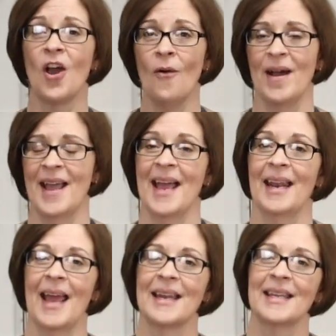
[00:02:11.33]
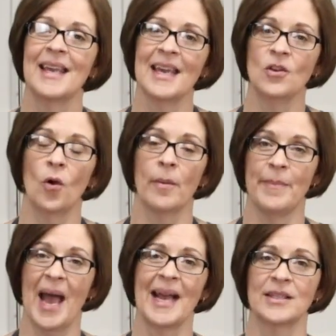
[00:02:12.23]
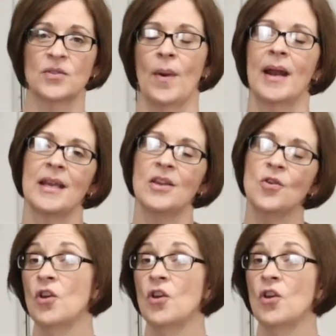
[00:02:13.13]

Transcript: go ahead and get your bags ready.